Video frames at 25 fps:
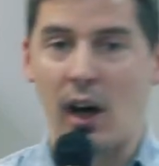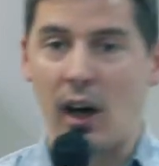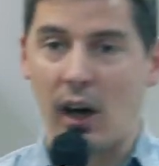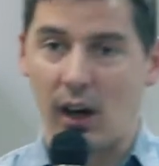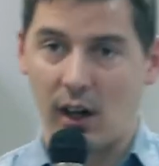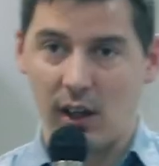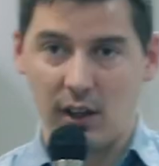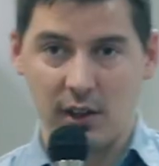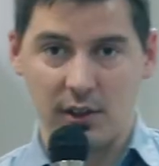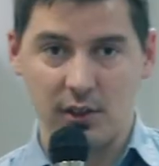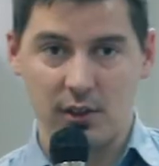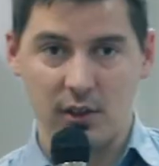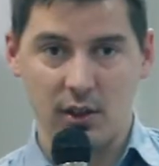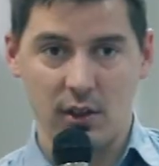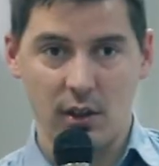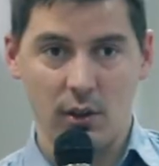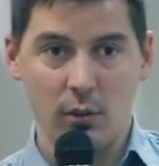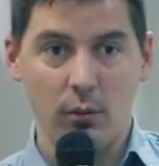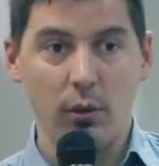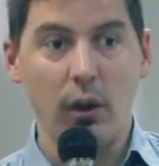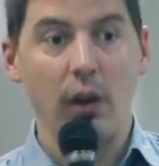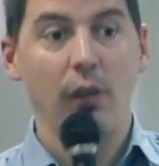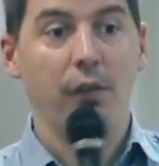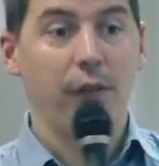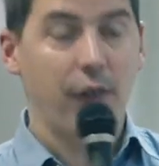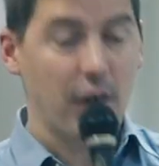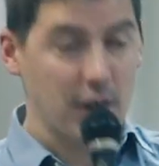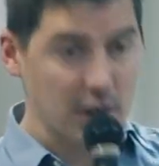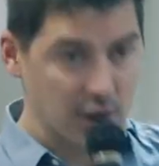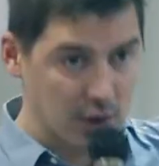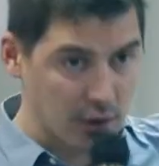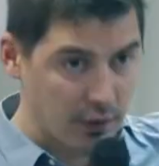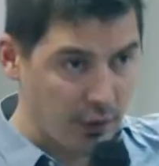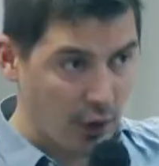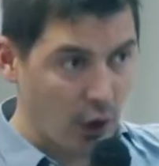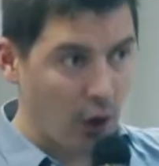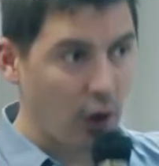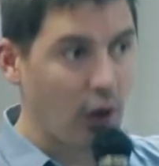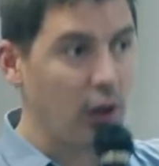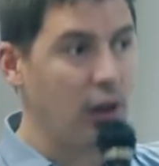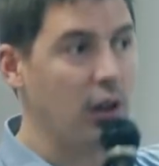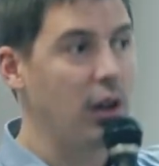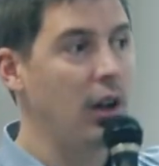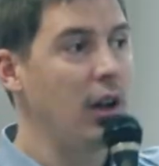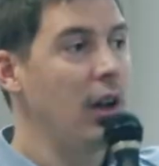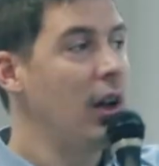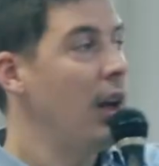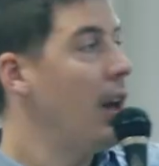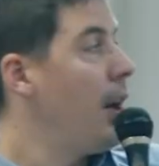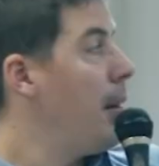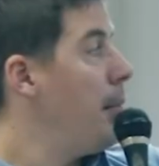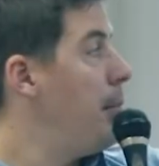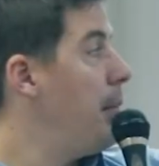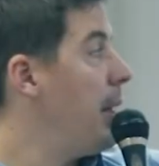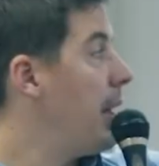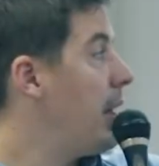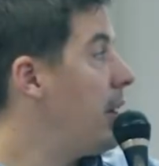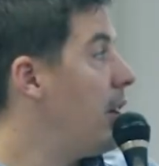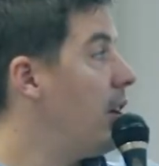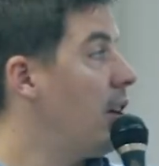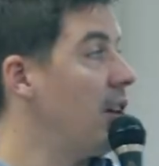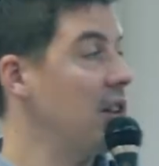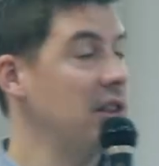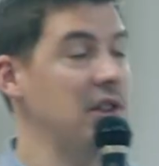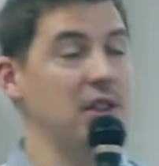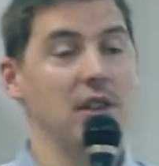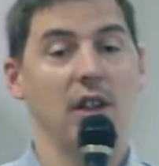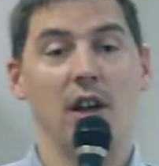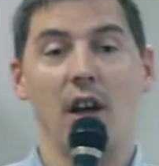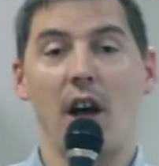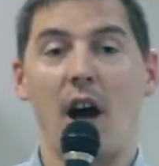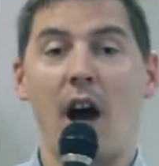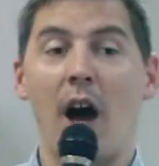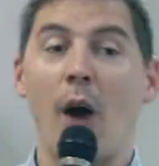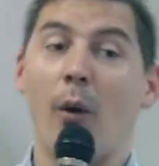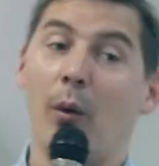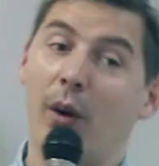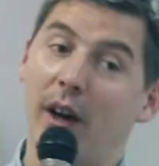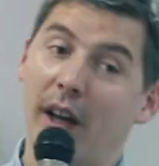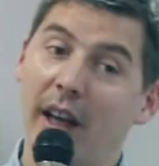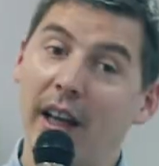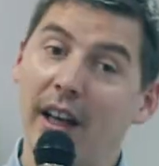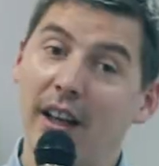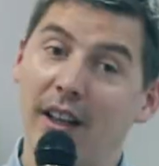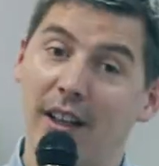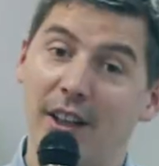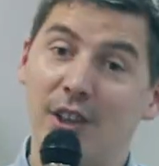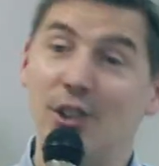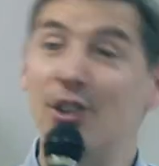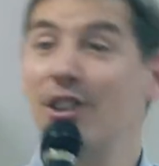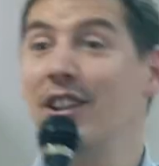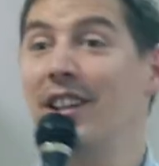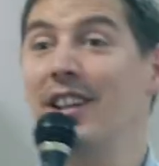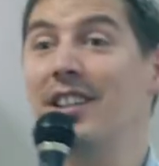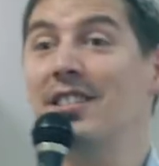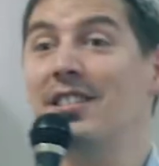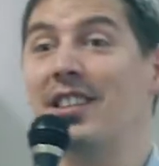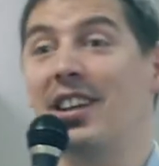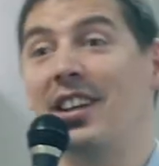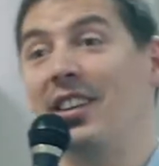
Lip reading: Ireland? Well, first of all, because our English is